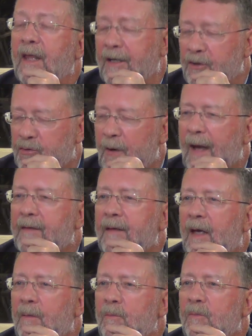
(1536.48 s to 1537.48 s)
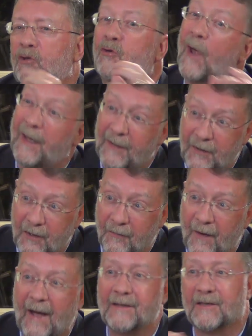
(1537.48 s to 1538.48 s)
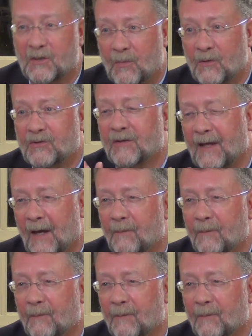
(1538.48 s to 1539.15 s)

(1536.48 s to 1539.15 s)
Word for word: They can track them. They know they're exactly, tracking the device as opposed to them.